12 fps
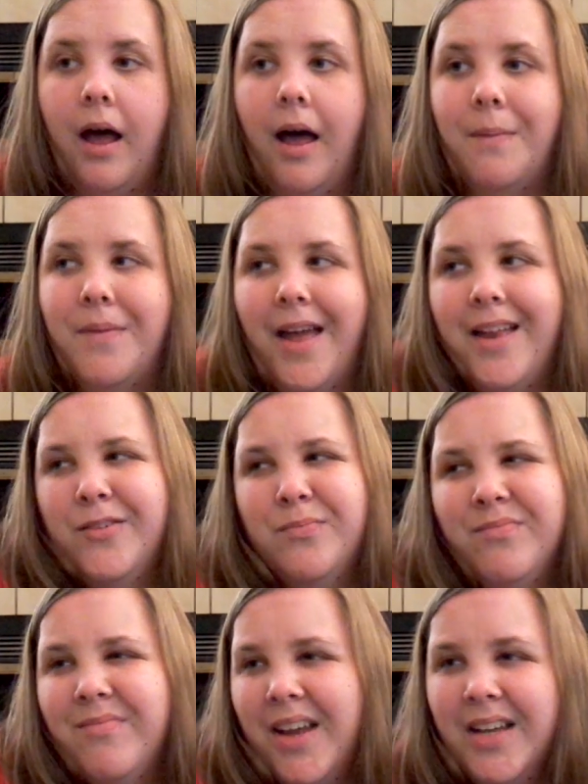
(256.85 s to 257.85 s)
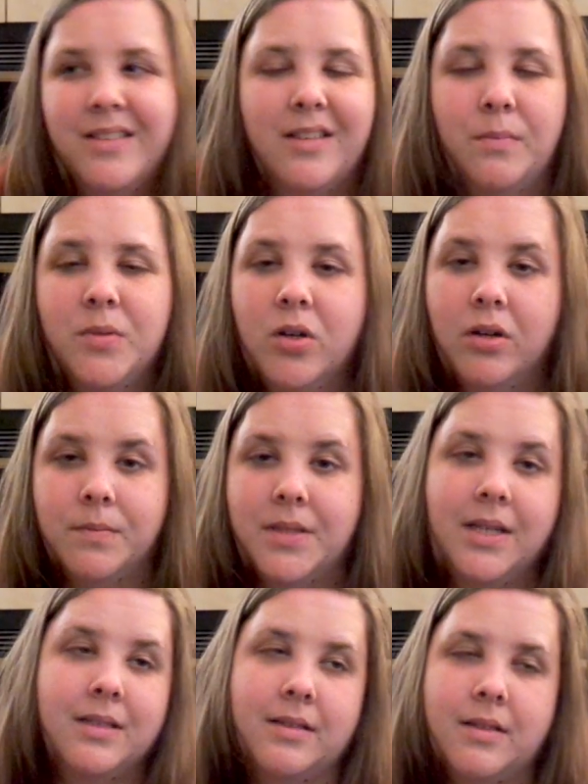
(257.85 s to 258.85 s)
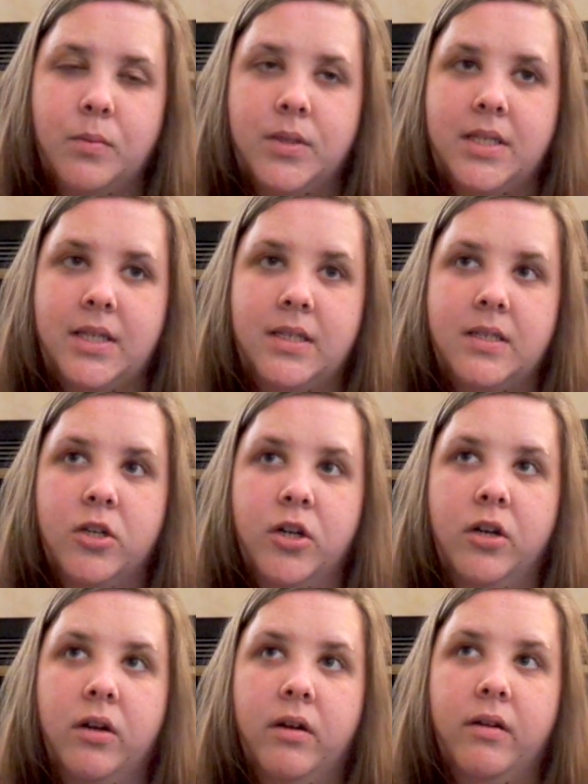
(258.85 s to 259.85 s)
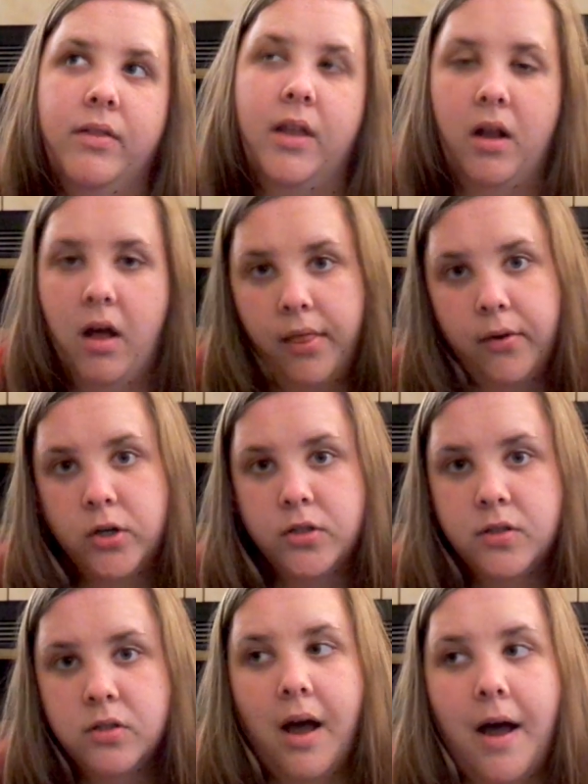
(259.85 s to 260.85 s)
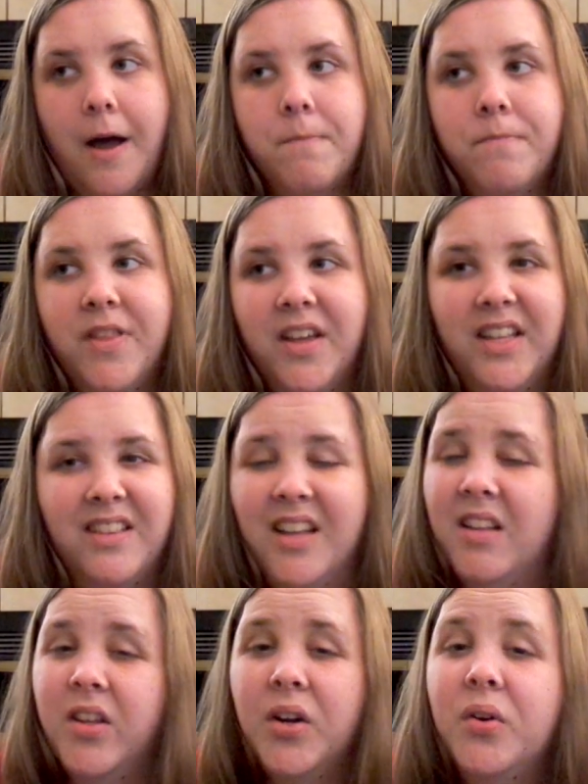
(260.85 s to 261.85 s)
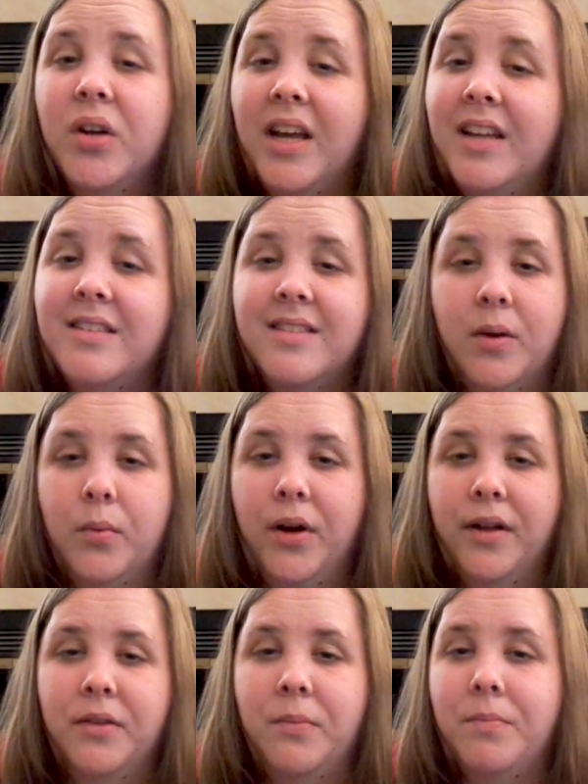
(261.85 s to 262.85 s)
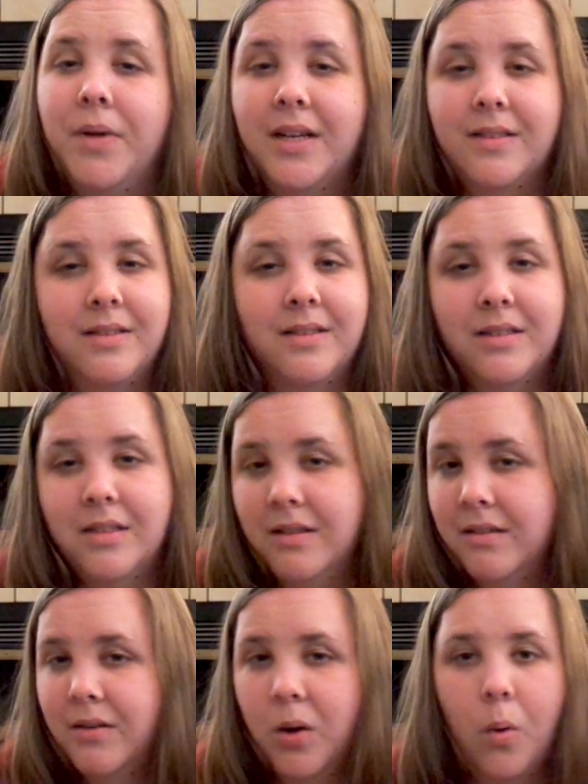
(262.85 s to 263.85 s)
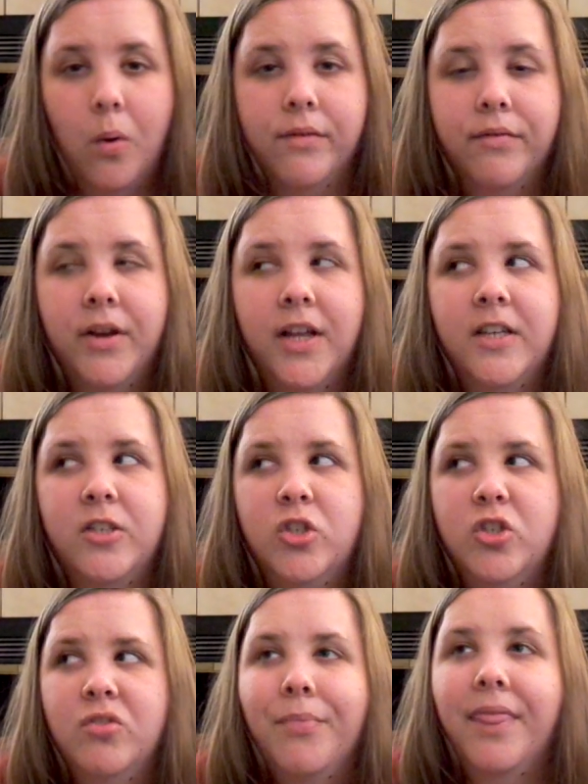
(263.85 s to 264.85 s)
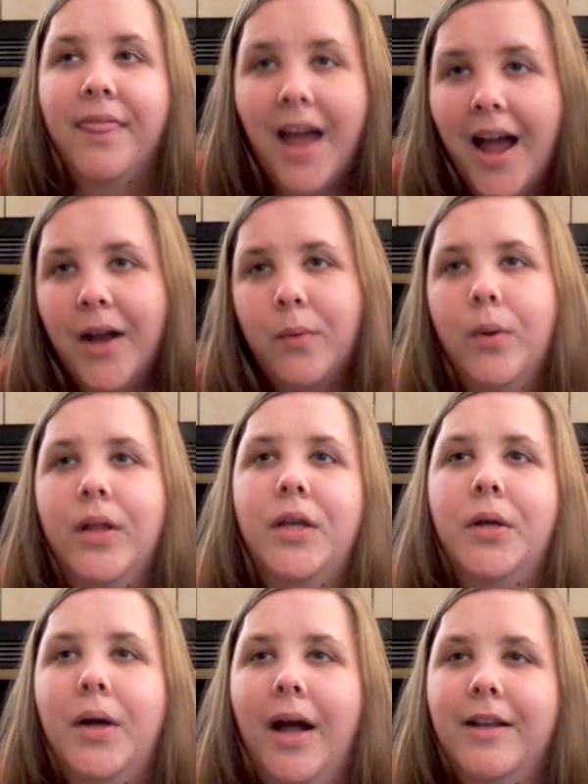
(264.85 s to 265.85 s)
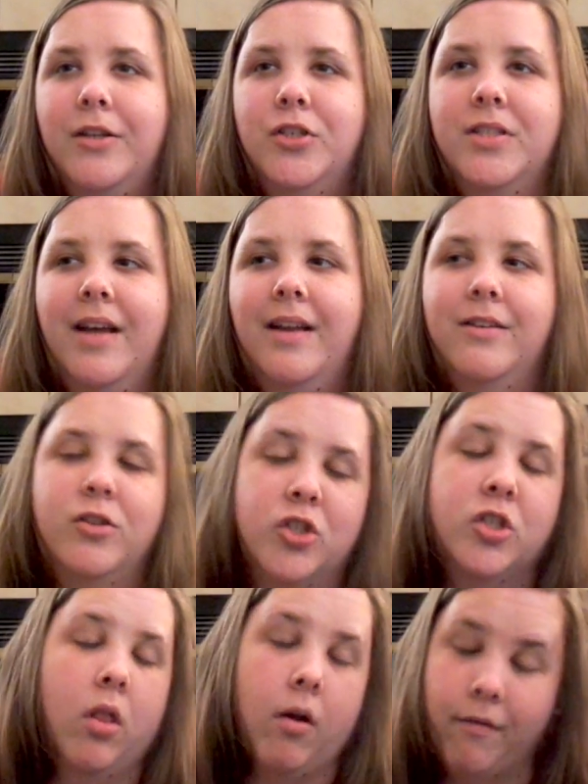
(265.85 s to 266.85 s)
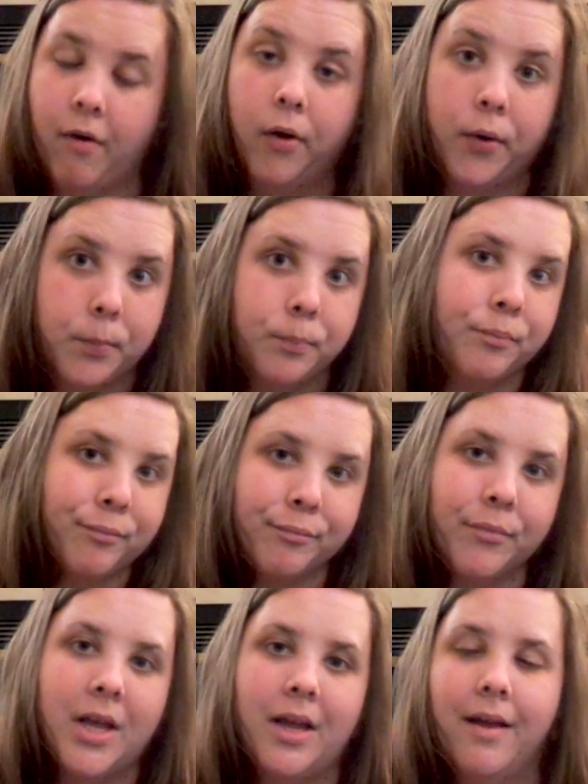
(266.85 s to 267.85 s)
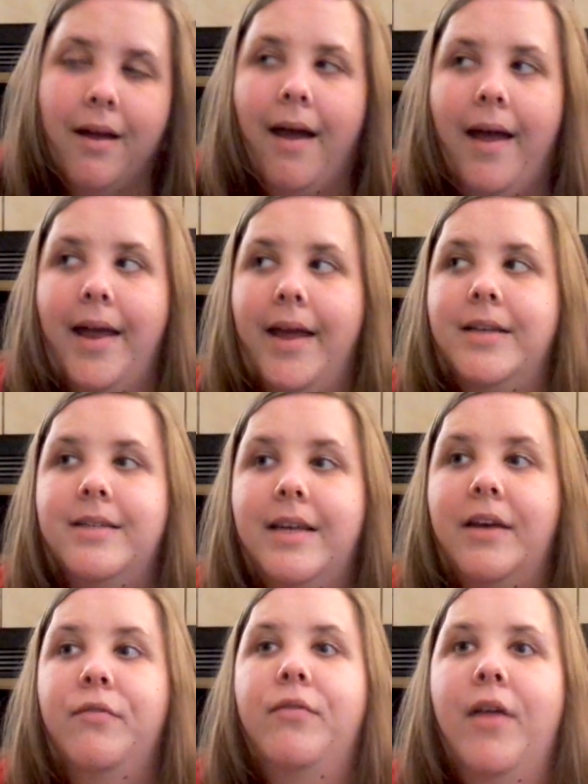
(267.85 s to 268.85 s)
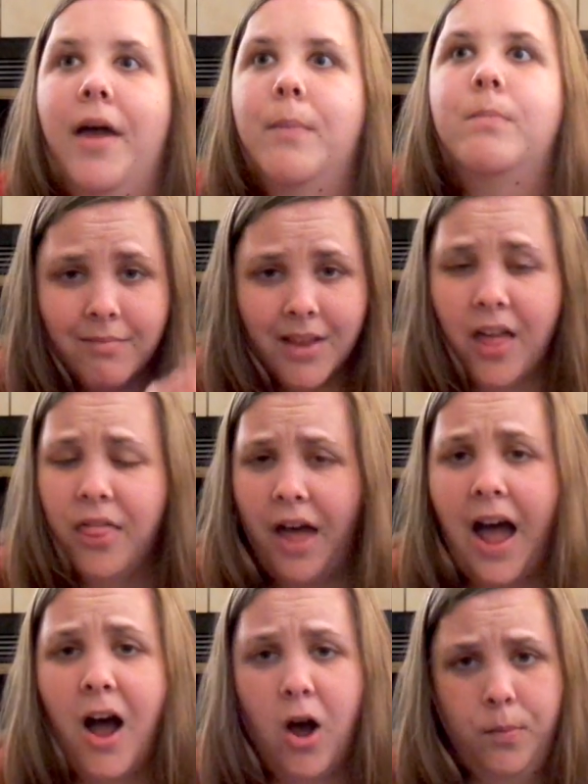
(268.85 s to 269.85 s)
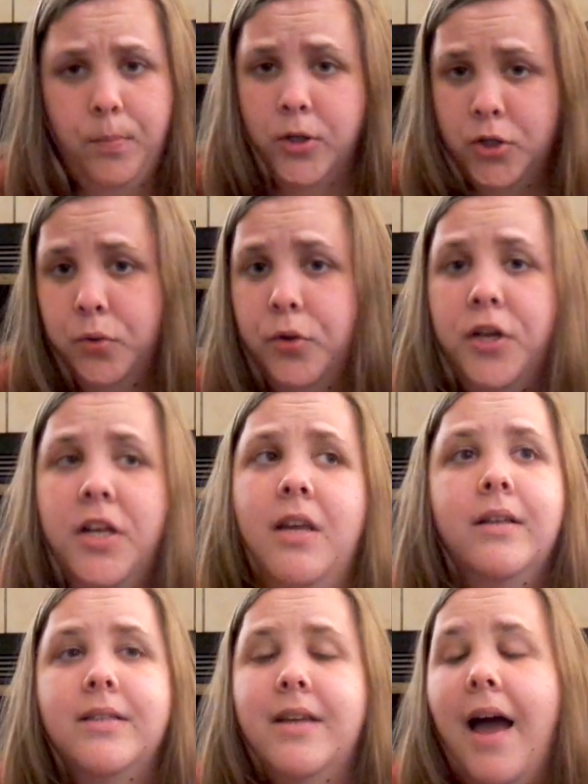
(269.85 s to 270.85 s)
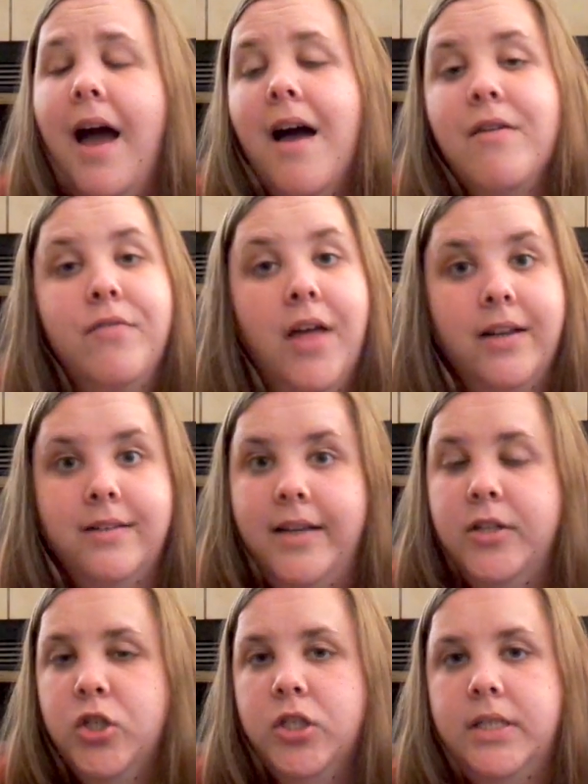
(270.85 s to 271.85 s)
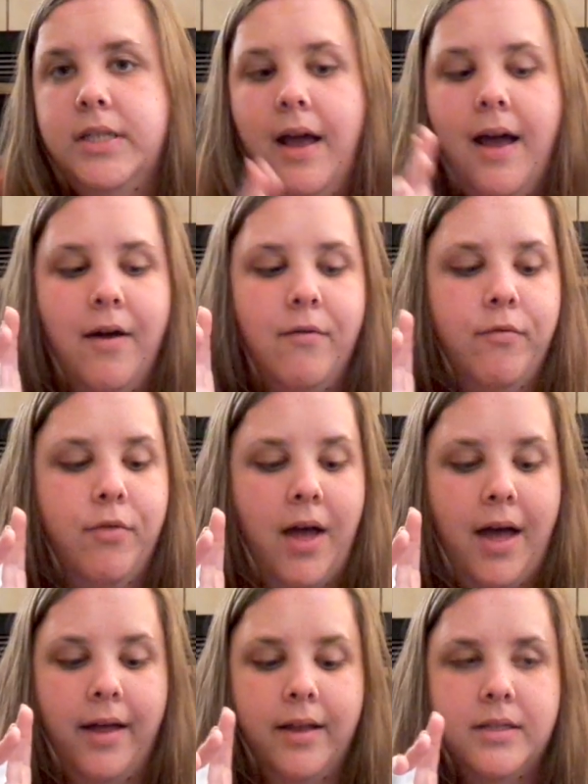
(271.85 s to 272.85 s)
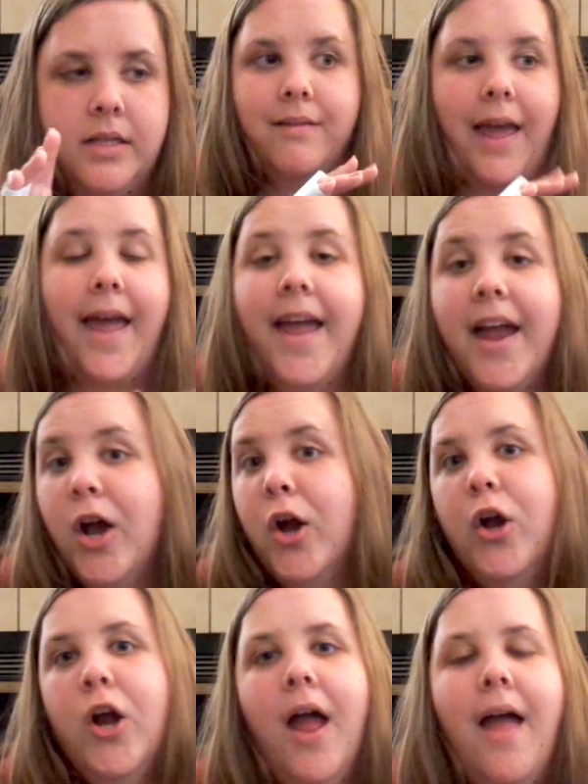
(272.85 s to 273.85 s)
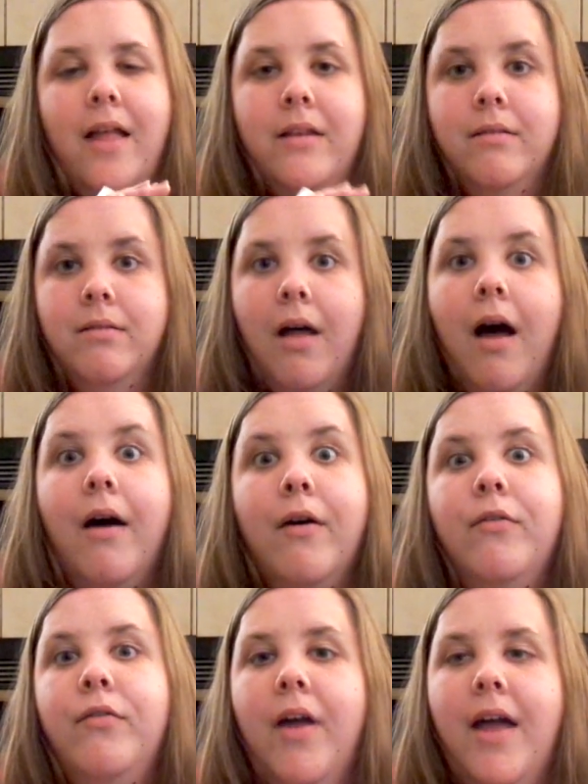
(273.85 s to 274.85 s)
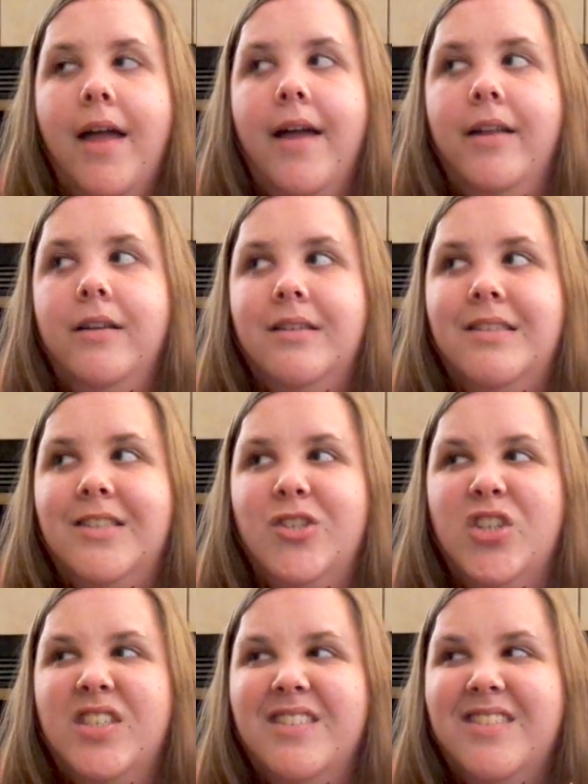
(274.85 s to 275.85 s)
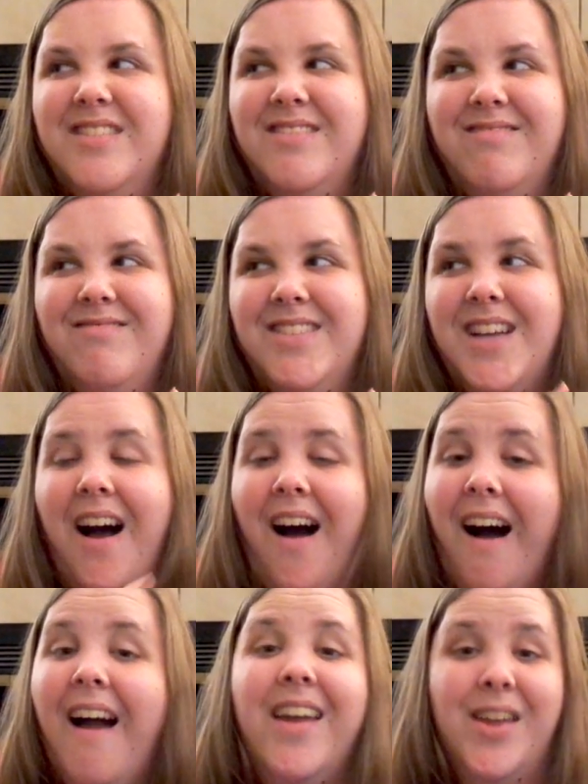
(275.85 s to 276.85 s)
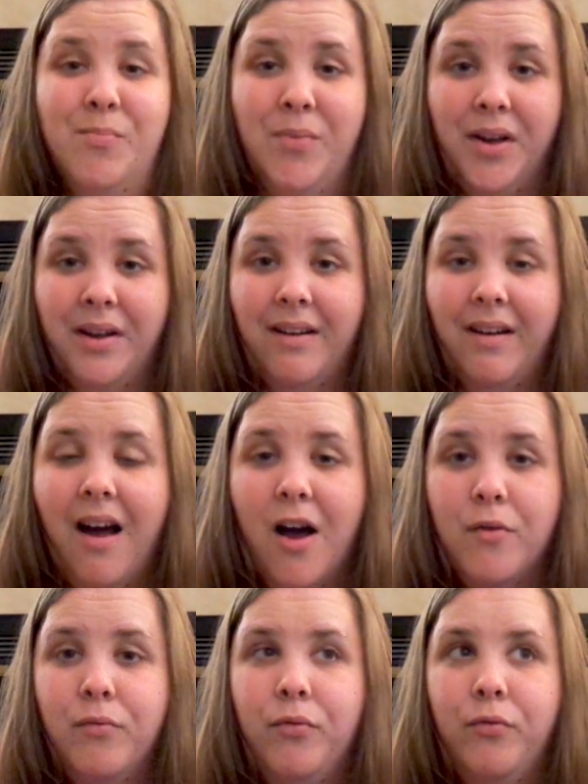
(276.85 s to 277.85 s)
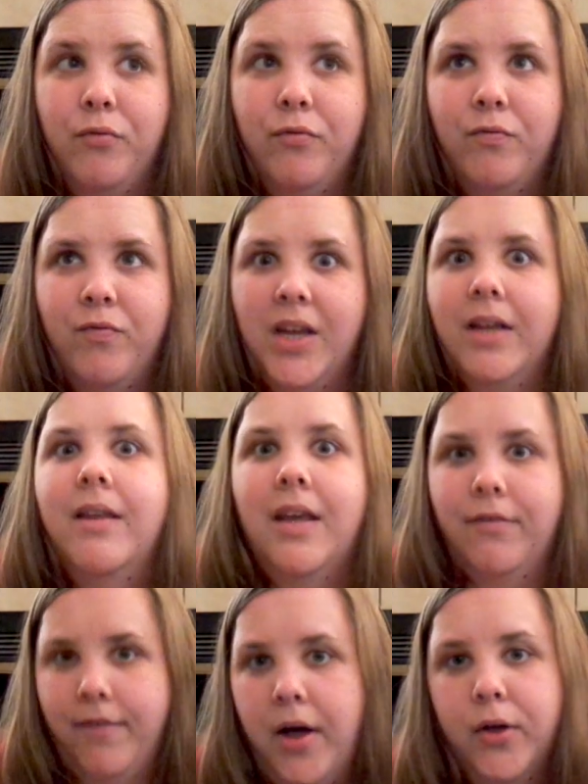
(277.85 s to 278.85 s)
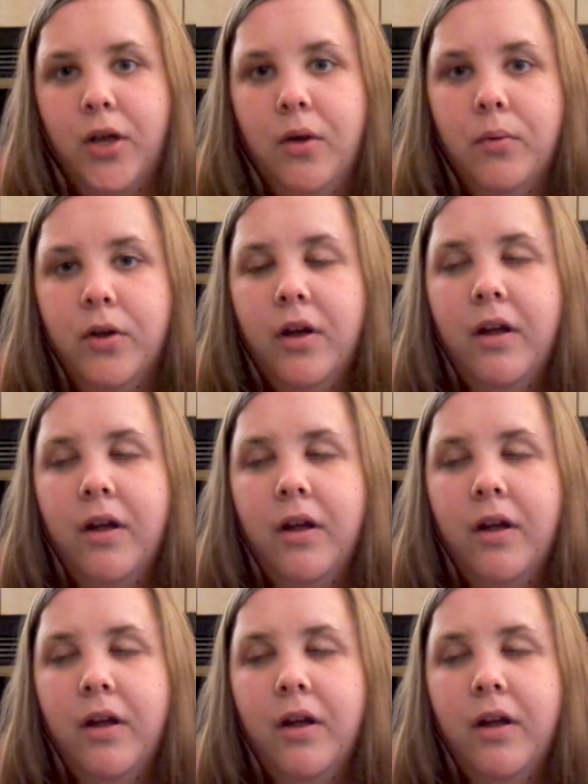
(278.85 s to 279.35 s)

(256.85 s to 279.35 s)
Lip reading: And in some circumstances, it was easier than others. The little kids that were at the mixed orphanage, that really you kind of just had to just love on them and give them that opportunity to have that attention, to have that care and love and just time of feeling valued.